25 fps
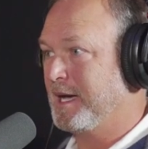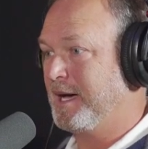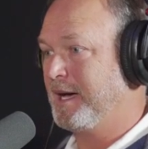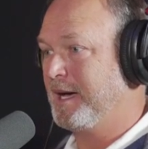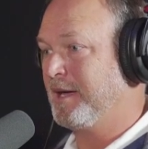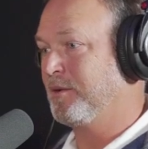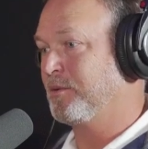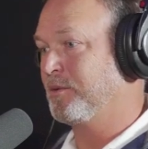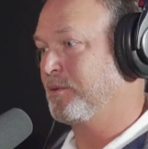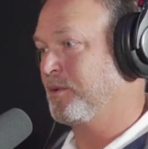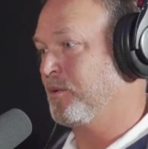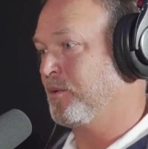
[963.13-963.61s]

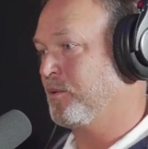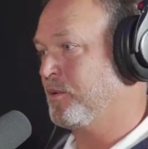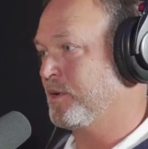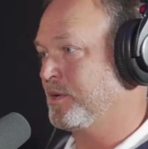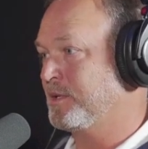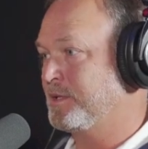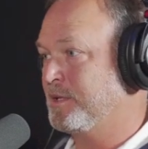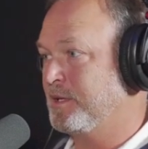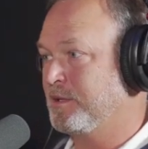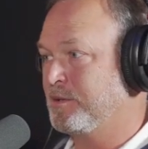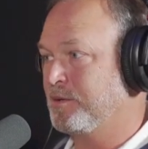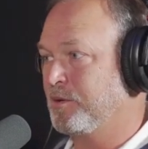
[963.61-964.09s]
I don't know what
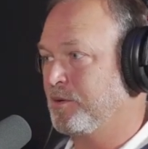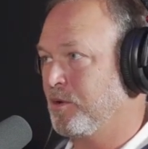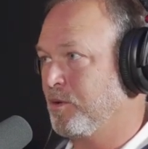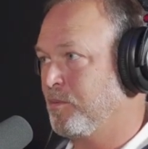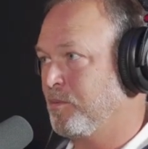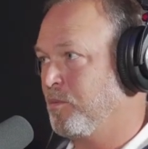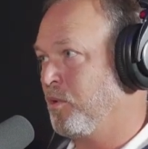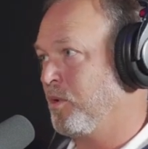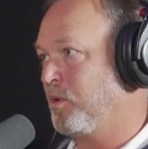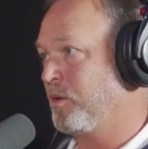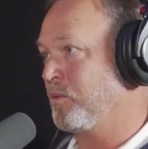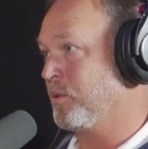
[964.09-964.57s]
a
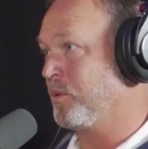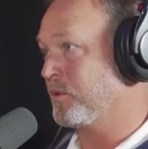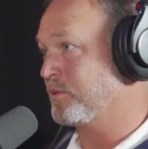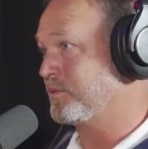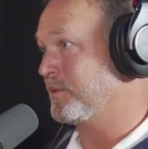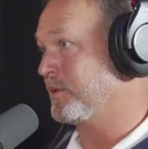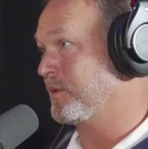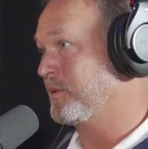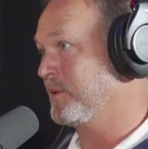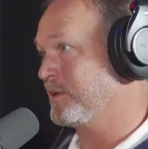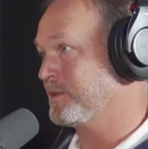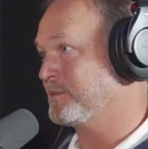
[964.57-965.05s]
10-year-old boy
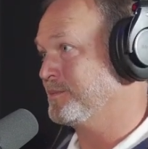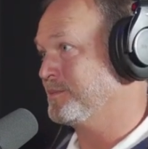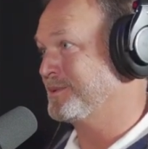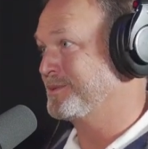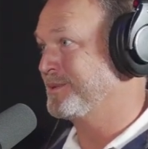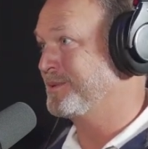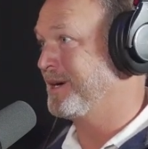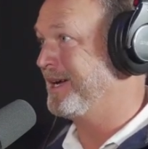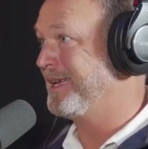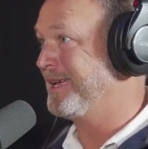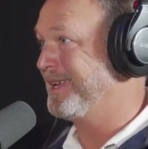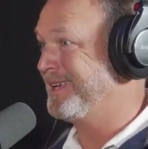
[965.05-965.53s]
wants for
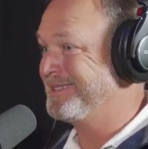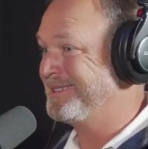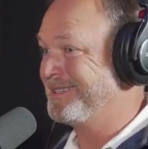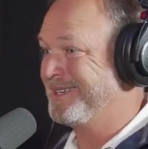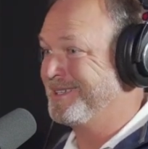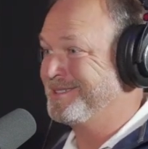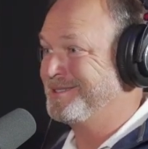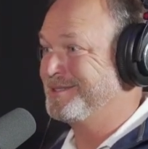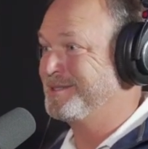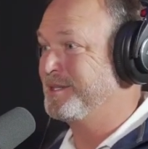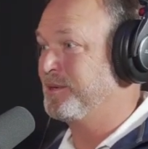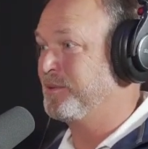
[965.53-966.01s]
Christmas. Right?
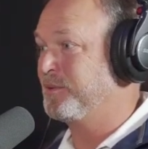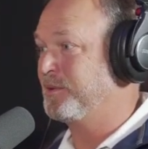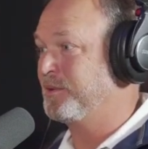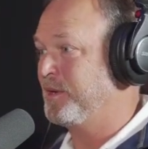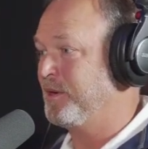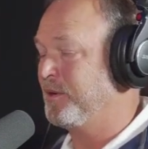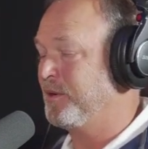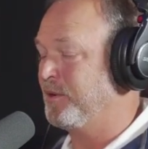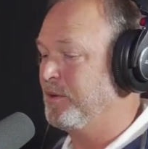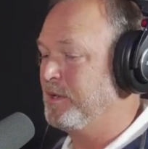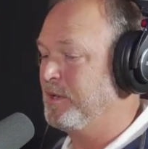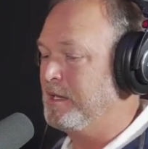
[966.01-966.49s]
I just don't
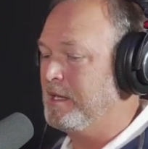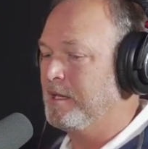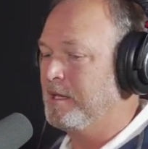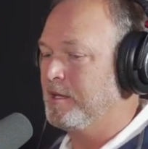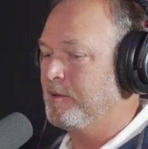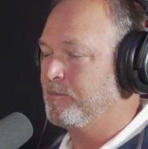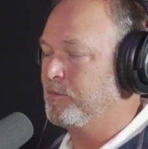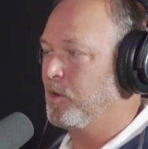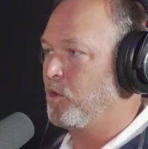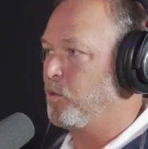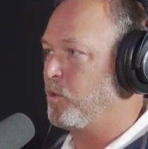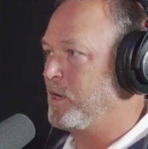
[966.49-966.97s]
know.
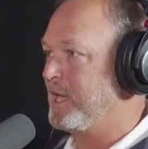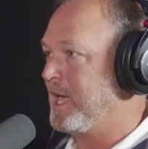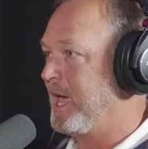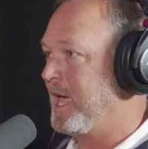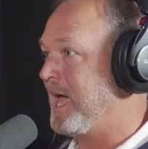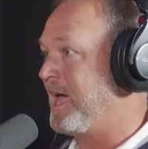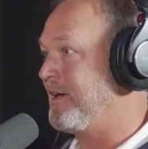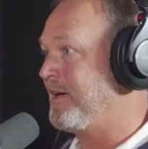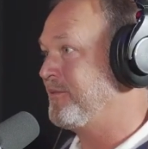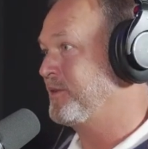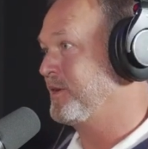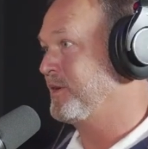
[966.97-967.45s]
But we
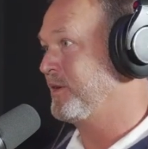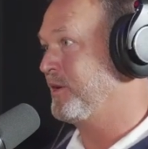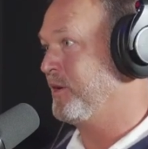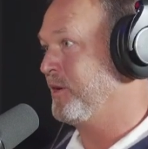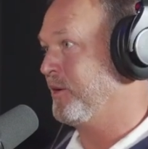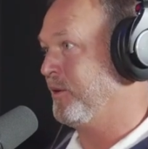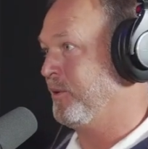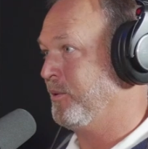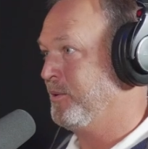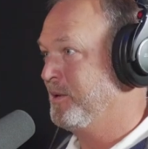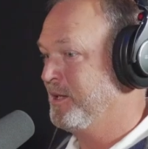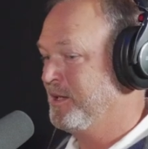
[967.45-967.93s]
have to
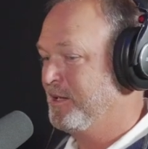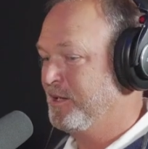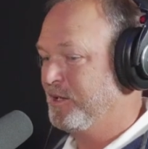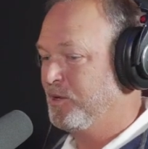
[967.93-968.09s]
know.